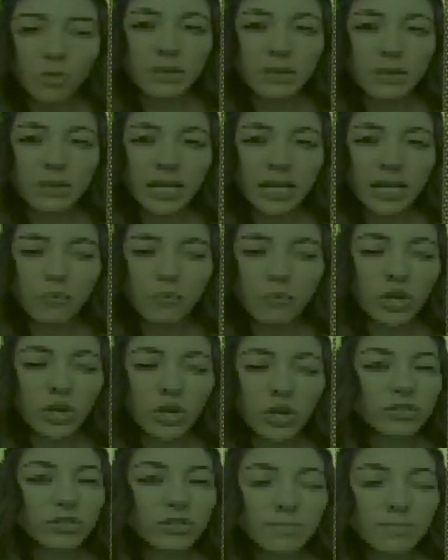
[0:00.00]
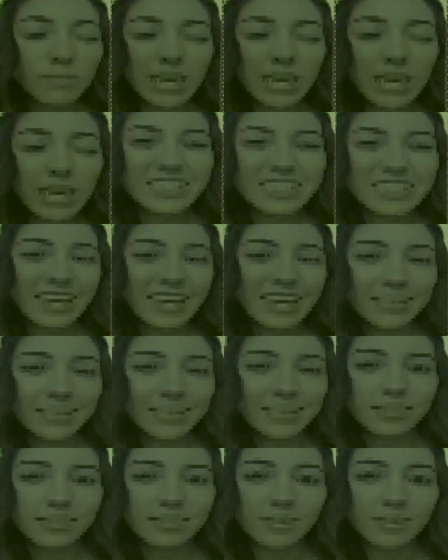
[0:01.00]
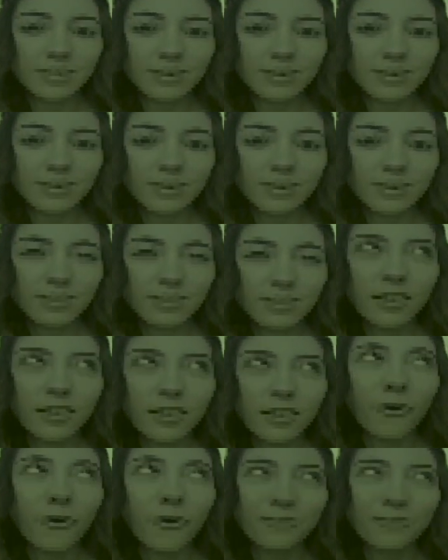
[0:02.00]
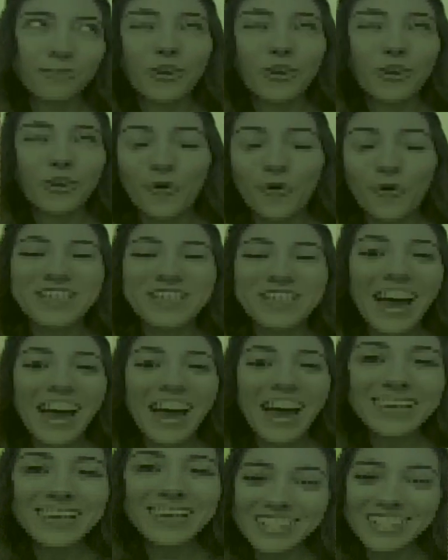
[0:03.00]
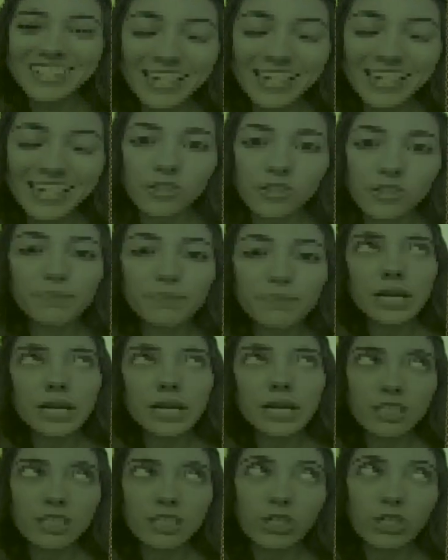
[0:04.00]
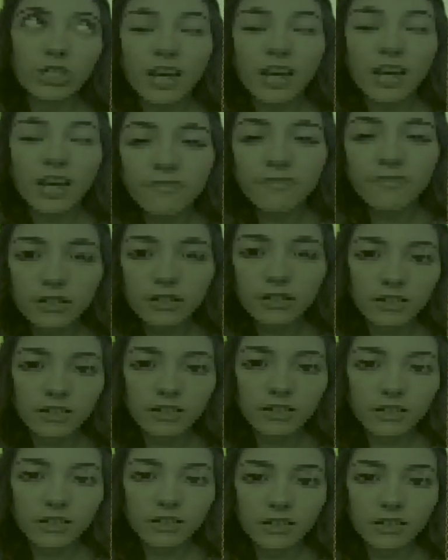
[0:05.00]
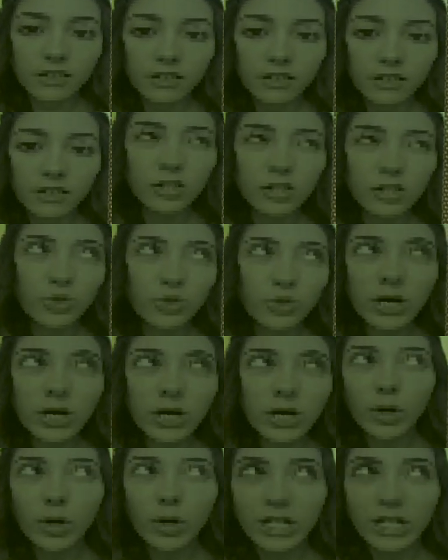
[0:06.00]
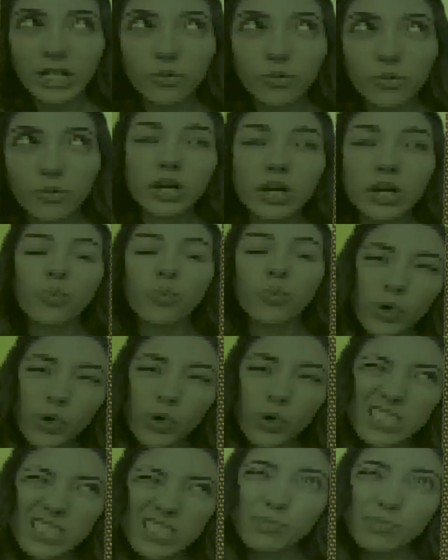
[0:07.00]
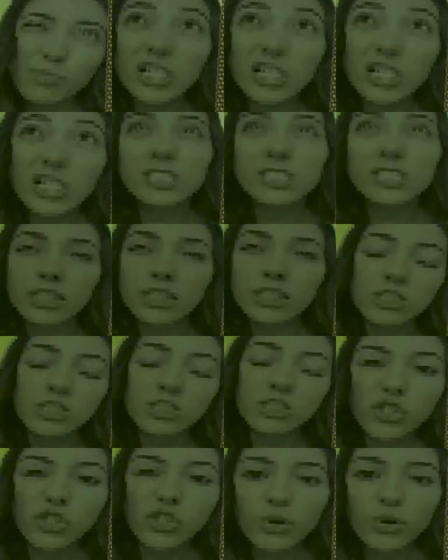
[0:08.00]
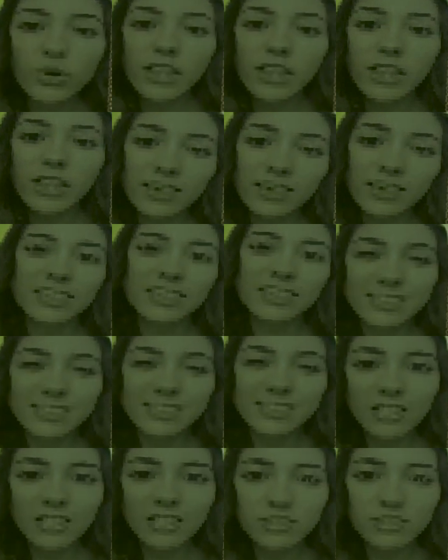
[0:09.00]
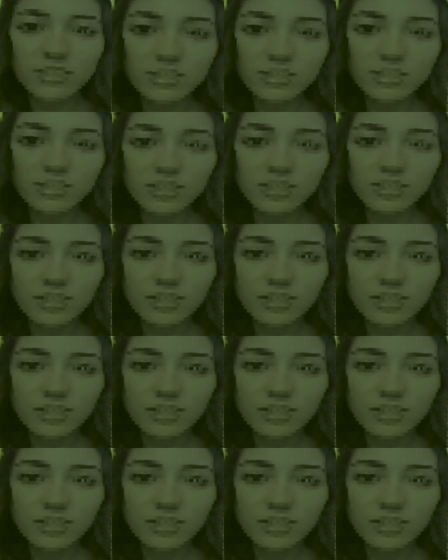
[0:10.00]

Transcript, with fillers: Remember that game we used to play as kids? No, no, not on Nintendo, but in real life? You know, where one kid would whisper a message into another kid's ear?